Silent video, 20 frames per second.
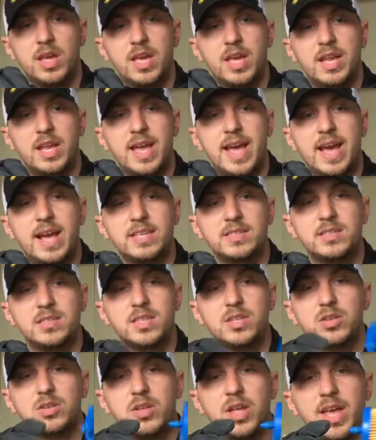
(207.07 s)
and it has a
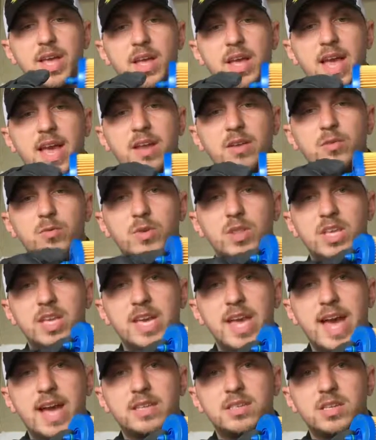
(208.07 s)
little end with a
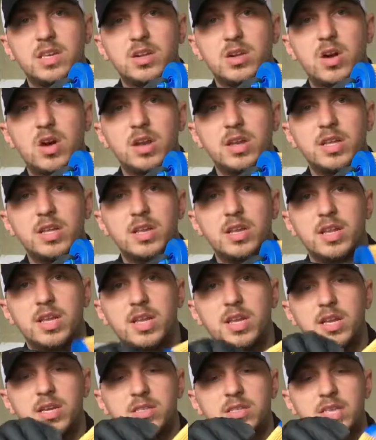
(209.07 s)
gasket on it
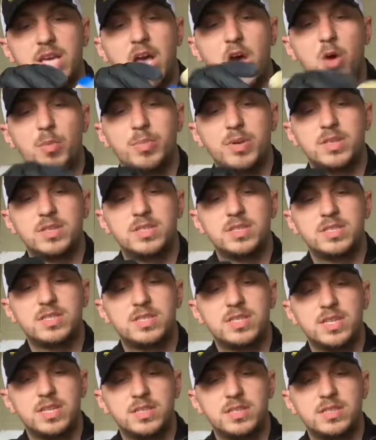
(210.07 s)
to help it
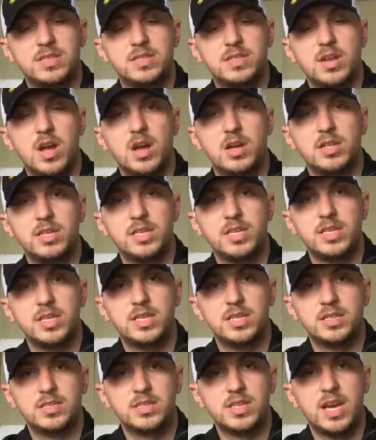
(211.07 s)
sit snugly
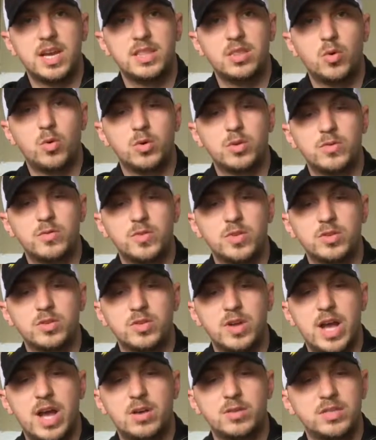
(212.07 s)
inside the oil filter
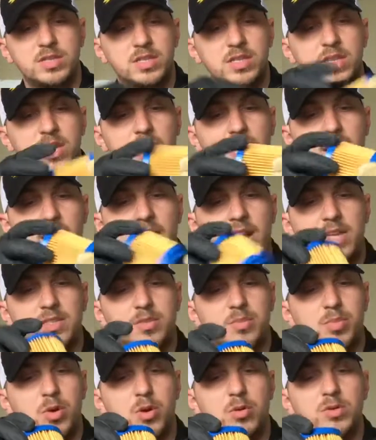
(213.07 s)
housing, as
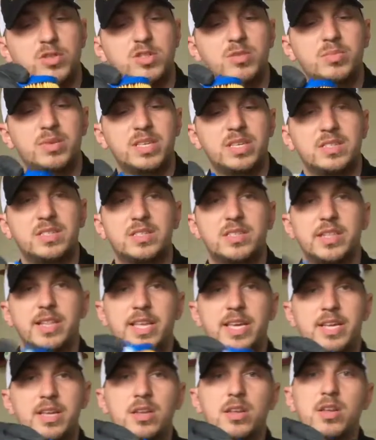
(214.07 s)
opposed to being
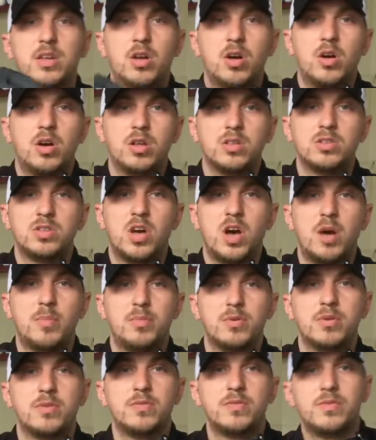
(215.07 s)
slid on top
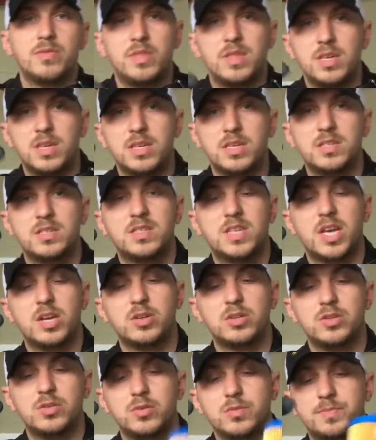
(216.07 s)
of the center
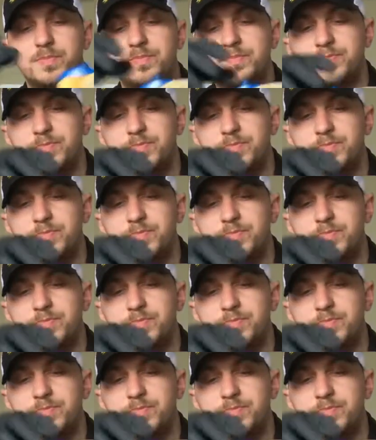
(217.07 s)
tube.